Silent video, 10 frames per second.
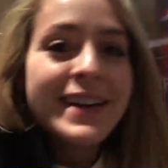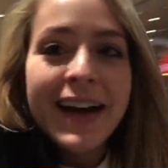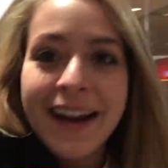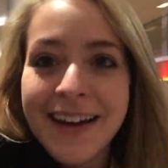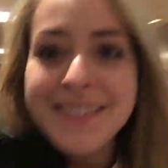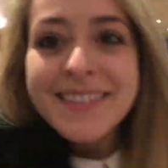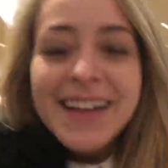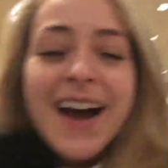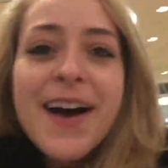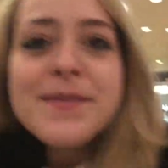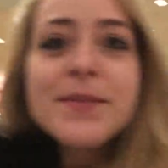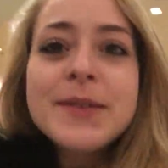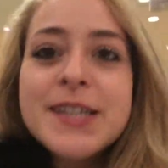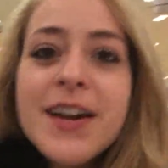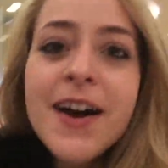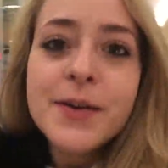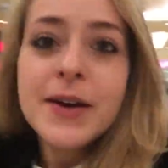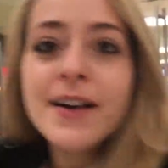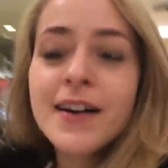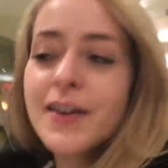Hello. Tonight
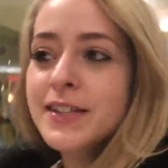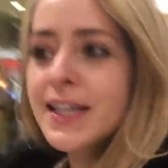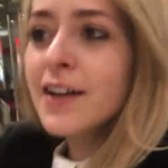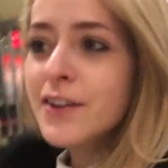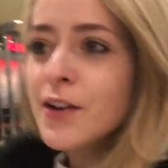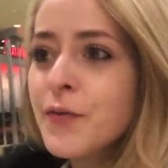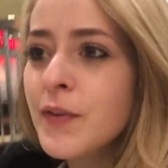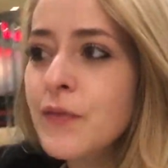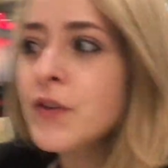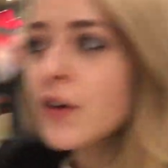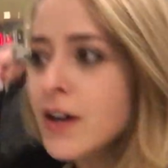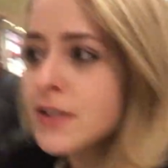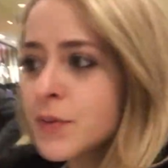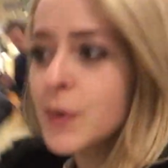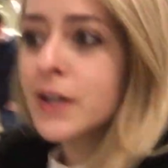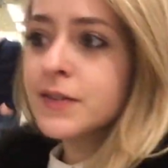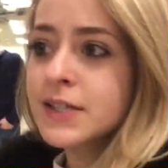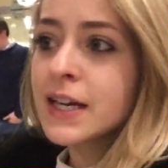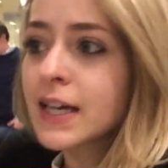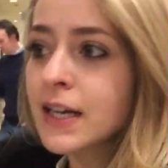we are going to see, I don't know if you guys will have
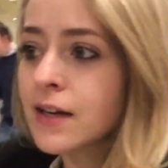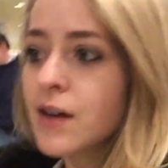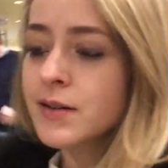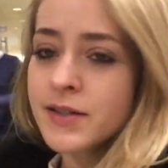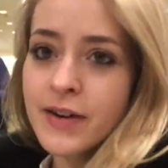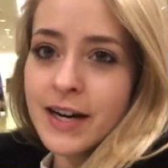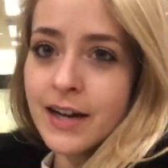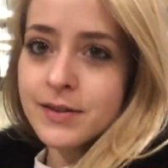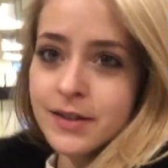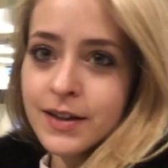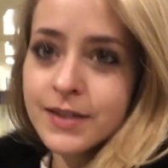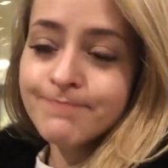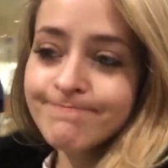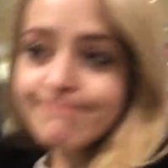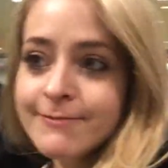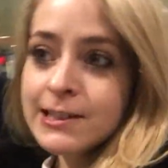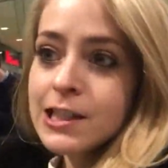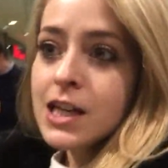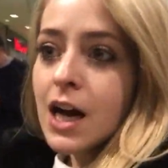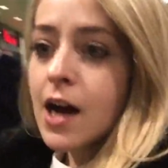seen, oh, is it raining outside?
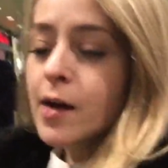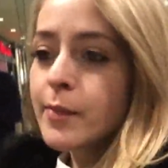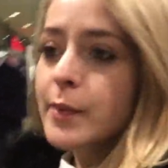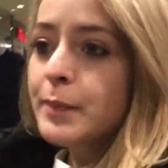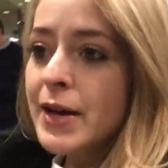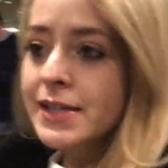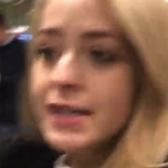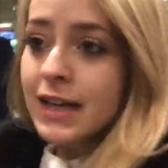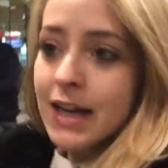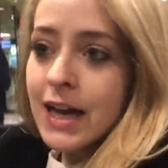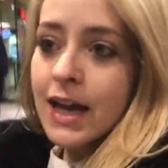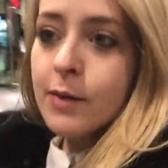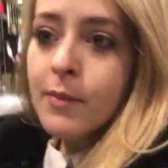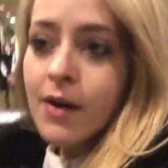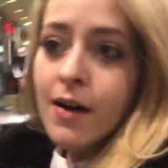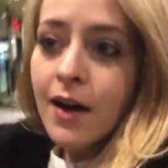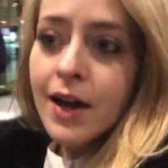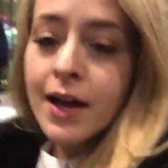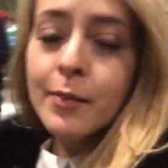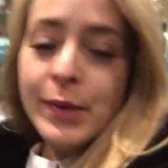Basically,
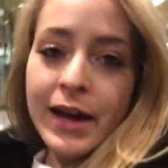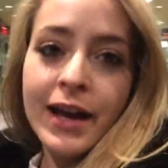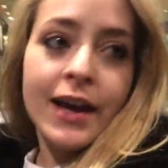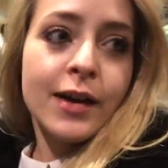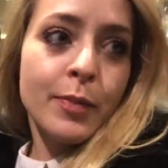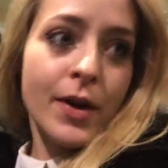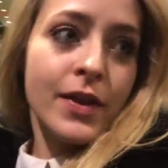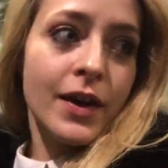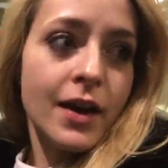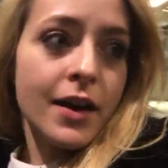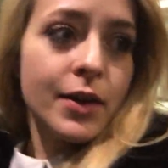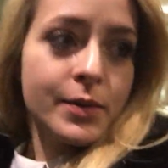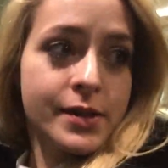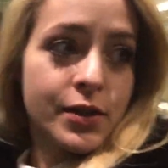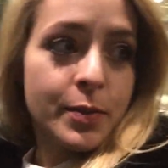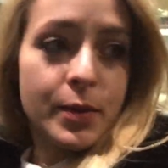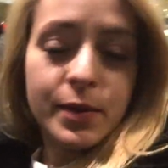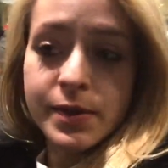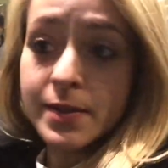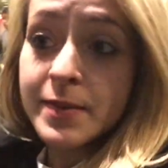my big brother, who is super
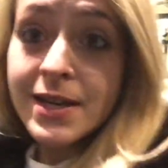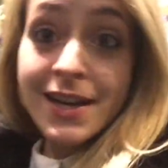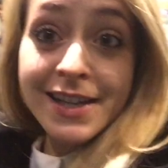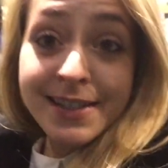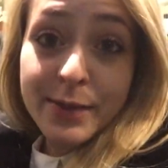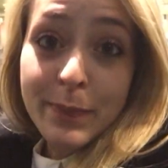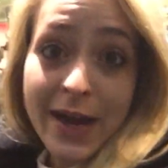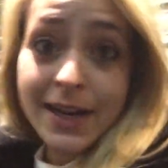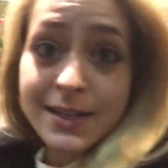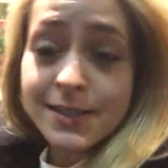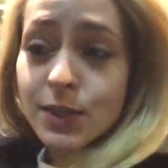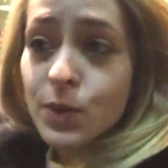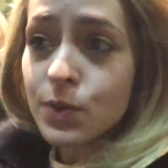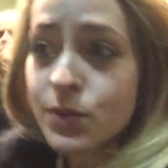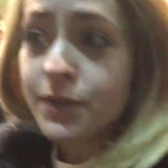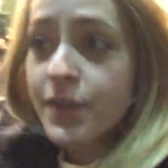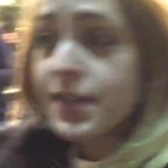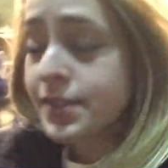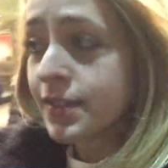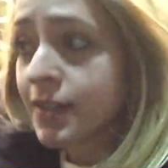awesome, is in a band called
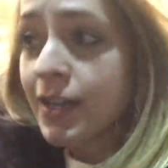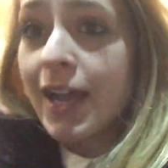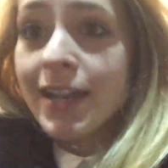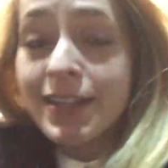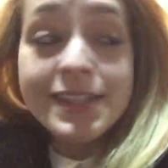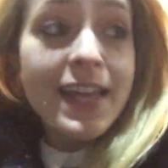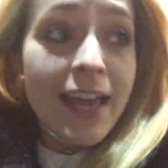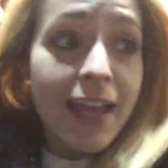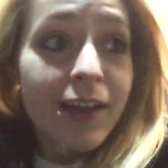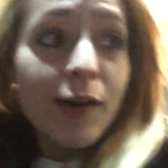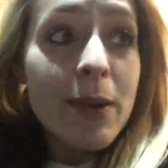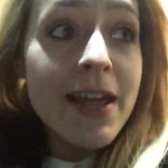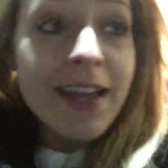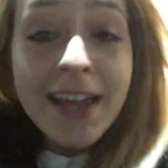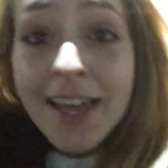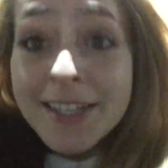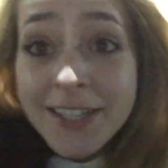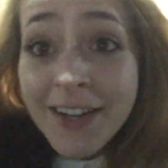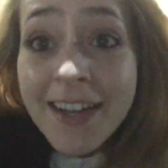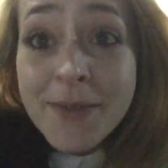Fightstar, and they are playing a gig
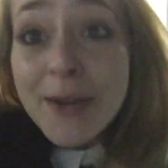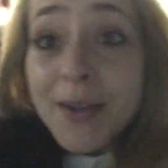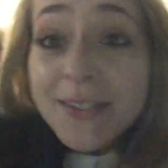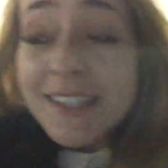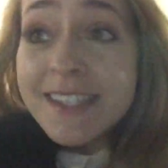tonight, and we're going to